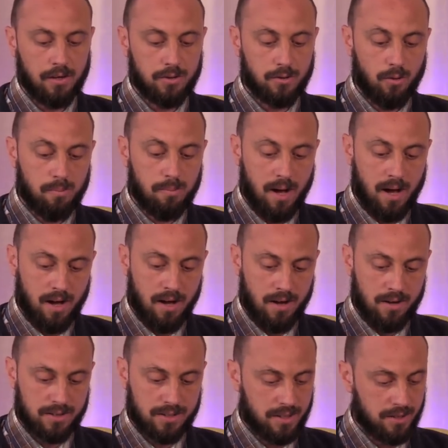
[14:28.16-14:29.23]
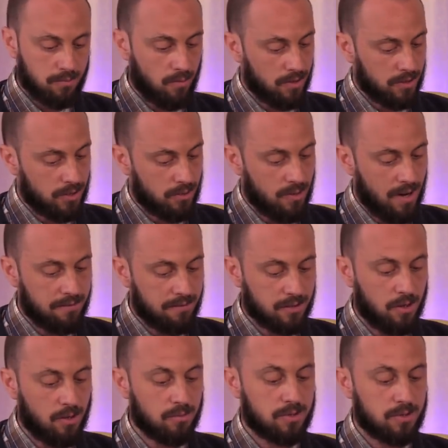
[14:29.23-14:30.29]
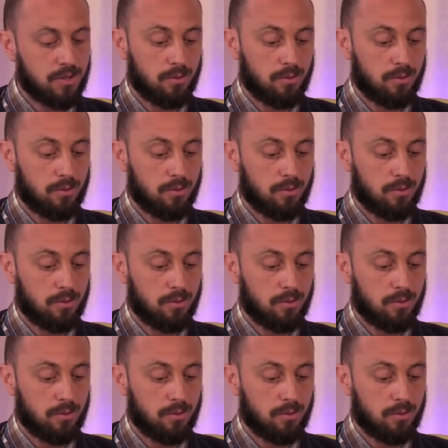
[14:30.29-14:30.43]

Your past is what you have taught